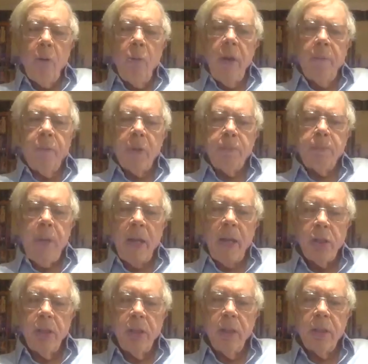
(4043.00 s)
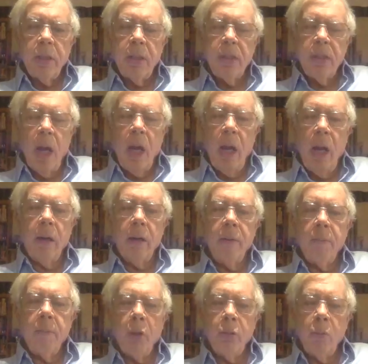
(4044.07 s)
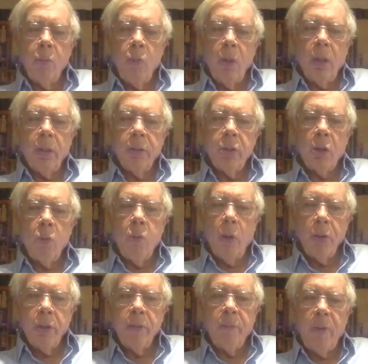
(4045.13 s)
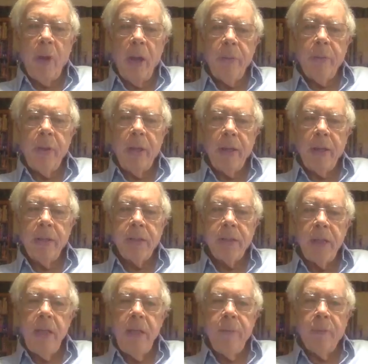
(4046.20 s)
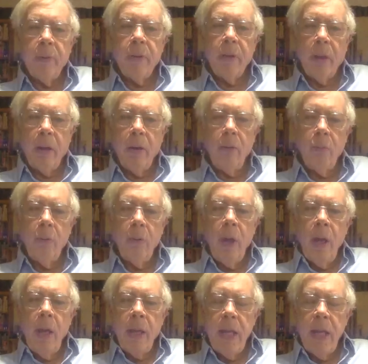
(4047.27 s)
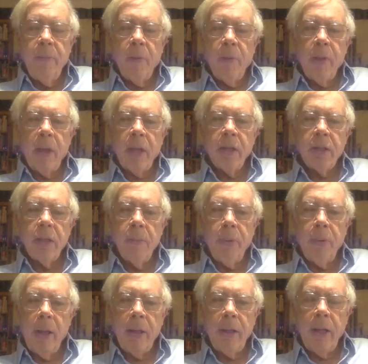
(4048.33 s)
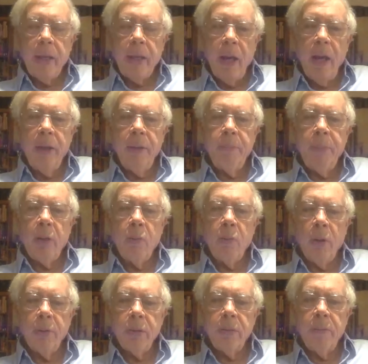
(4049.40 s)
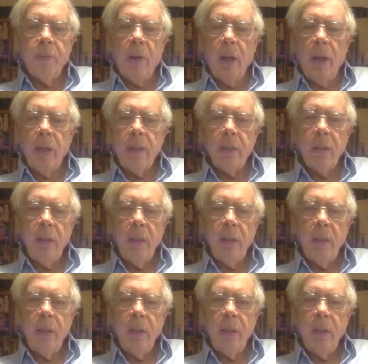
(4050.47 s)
we have this passionate desire in the modern world to quantify things, even things that plainly can't be quantified.